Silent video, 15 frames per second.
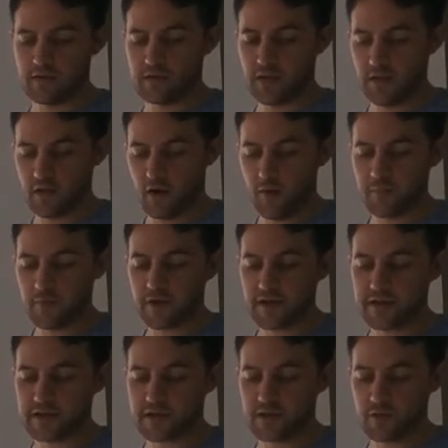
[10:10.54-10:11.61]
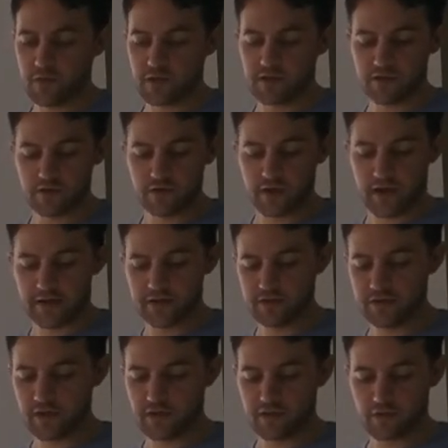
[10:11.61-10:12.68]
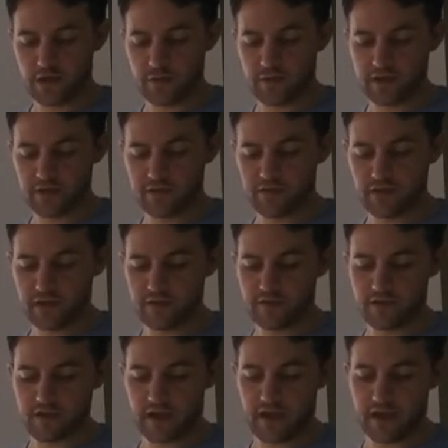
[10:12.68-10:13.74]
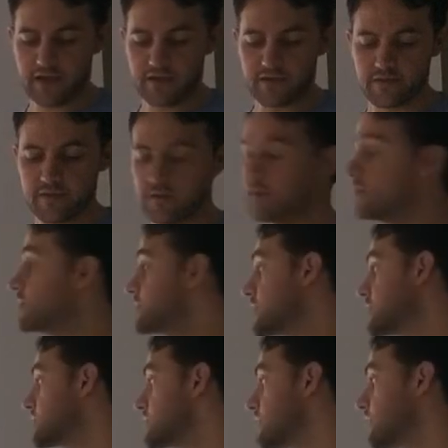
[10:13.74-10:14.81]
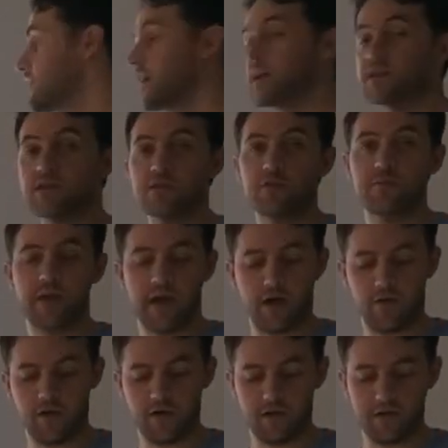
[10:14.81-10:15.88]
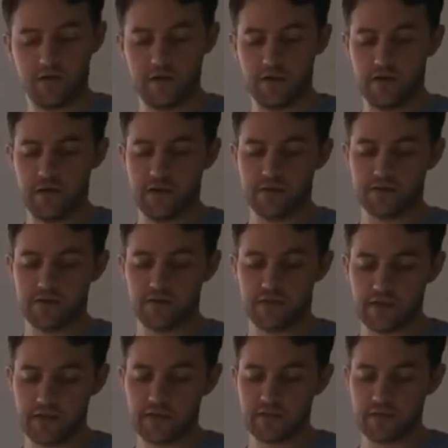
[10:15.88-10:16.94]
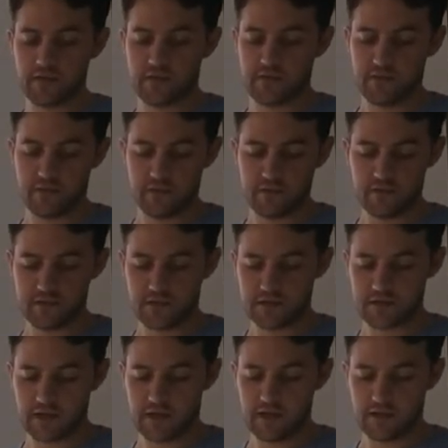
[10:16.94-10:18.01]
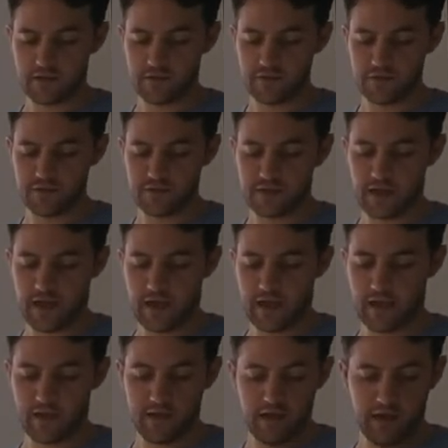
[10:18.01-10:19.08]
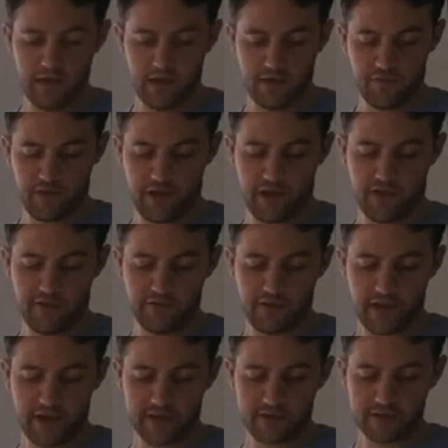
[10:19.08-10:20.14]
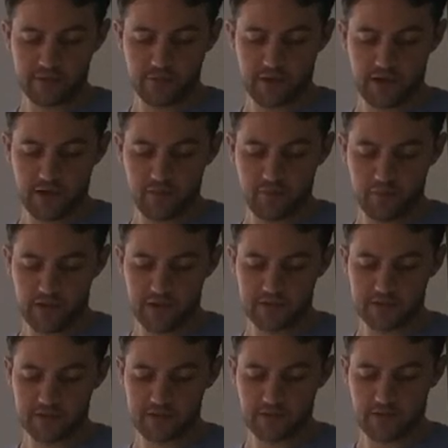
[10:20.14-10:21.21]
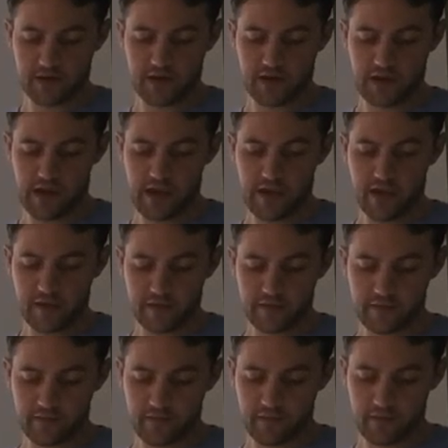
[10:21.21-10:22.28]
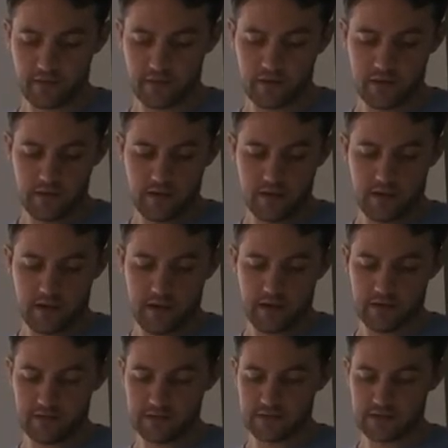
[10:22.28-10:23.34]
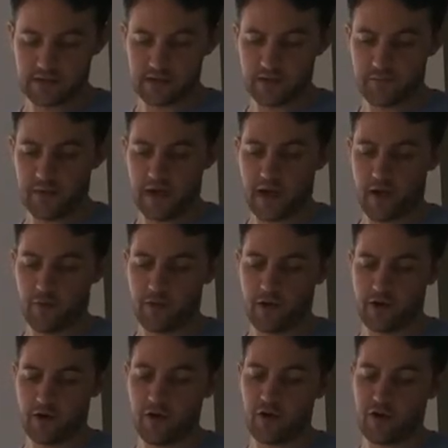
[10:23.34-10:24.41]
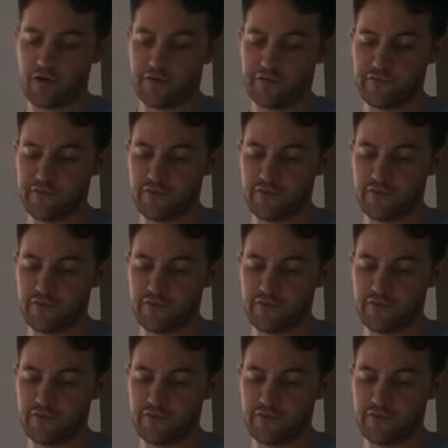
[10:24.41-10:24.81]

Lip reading: the operation that we do to undo that 3, we can think of it as just the fractional power. So this just equals a. If I have x squared plus 3x, and it's to the power of